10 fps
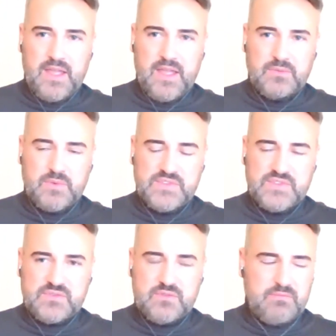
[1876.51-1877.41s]
and
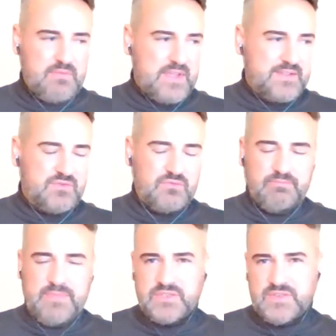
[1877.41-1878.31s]
it
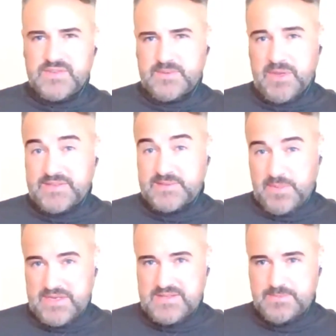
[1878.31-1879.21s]
mentions about
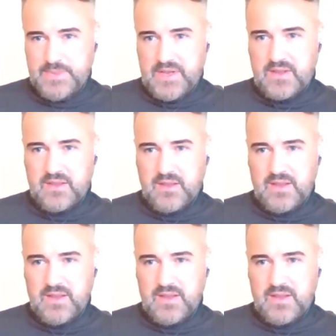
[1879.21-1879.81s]
speed spec